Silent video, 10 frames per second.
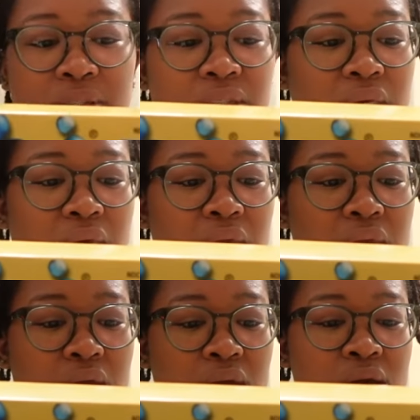and
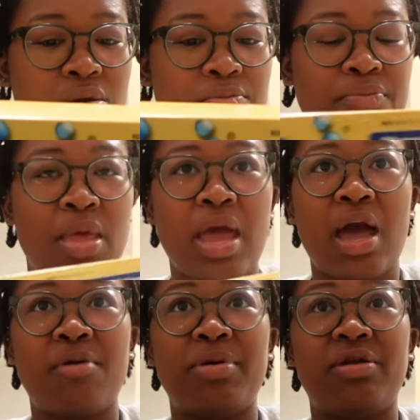see
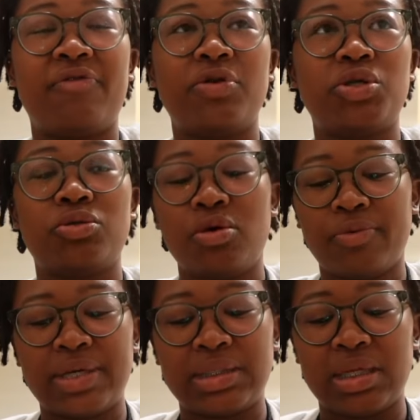how beneficial a
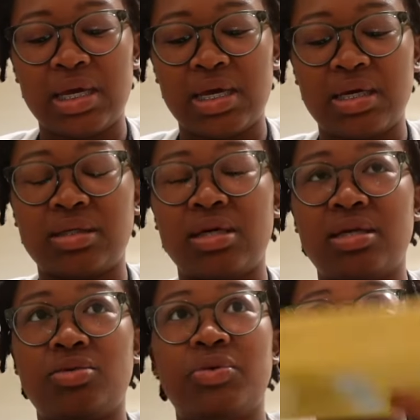resting is, and
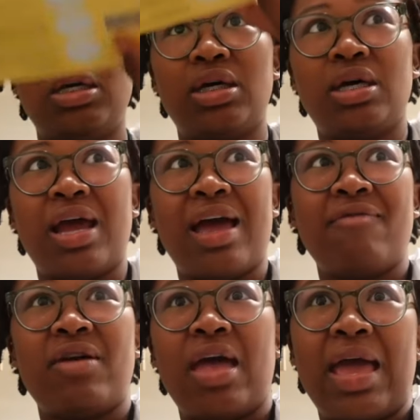it's really good. I
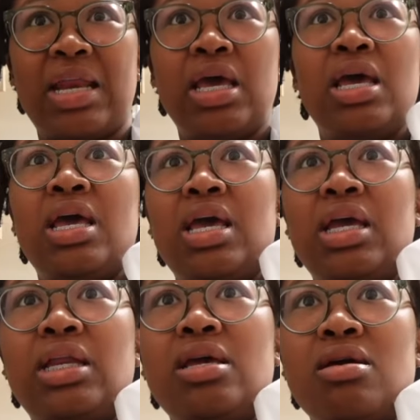haven't had
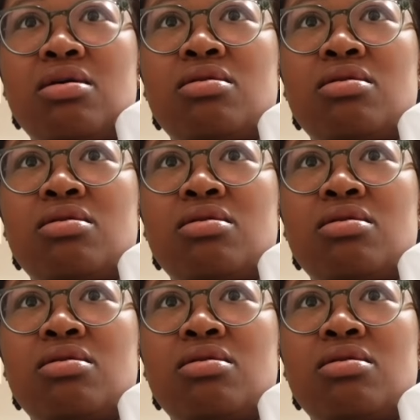any